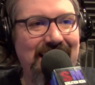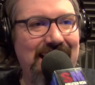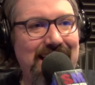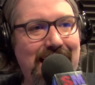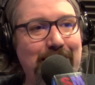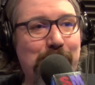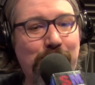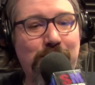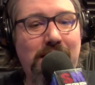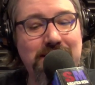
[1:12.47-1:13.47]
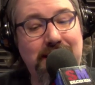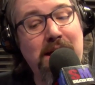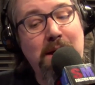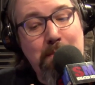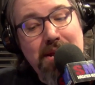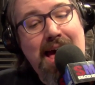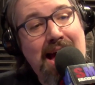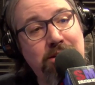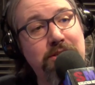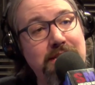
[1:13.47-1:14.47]
in animal crossing but
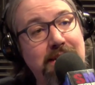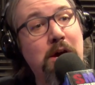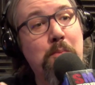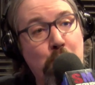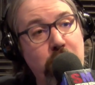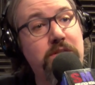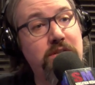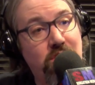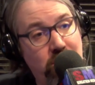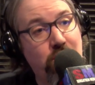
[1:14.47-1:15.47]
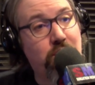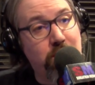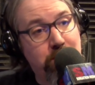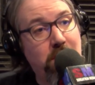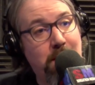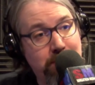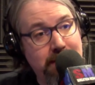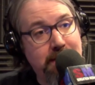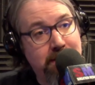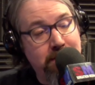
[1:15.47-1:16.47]
actually more secure
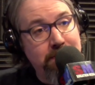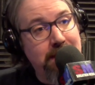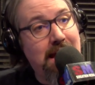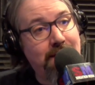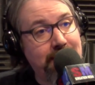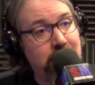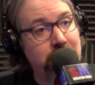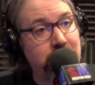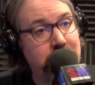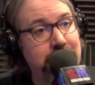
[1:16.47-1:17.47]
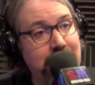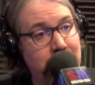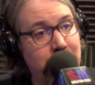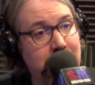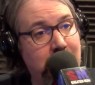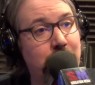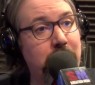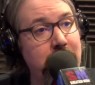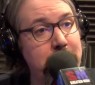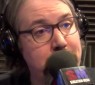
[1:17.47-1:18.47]
probably than having it on your nintendo account
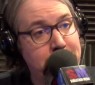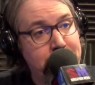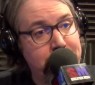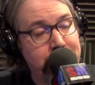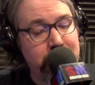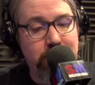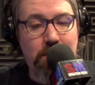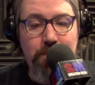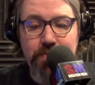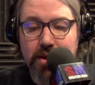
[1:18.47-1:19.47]
right so